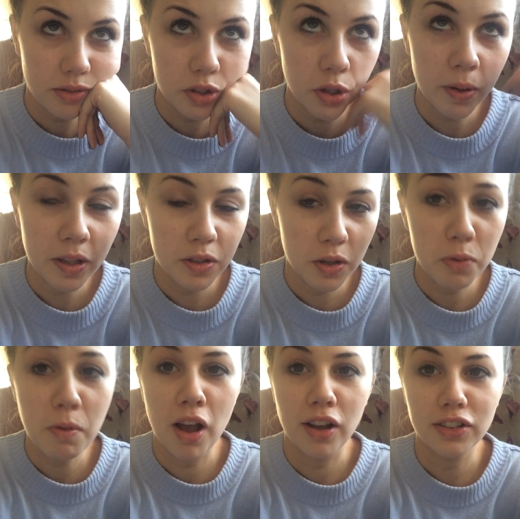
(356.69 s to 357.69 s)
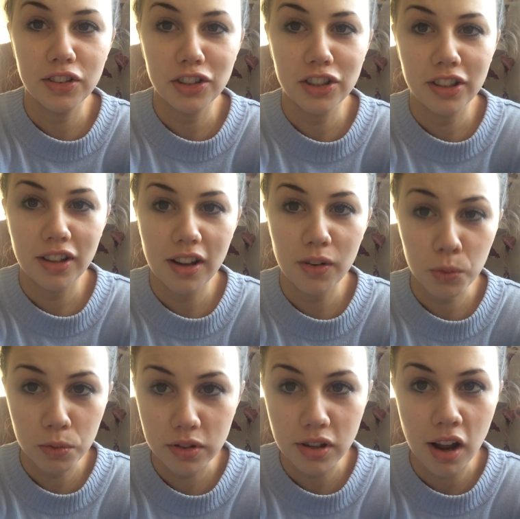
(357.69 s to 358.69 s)
doing too much
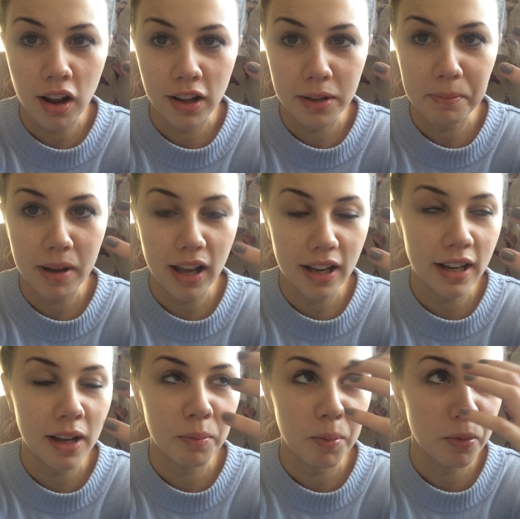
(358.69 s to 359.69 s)
all the time, and now my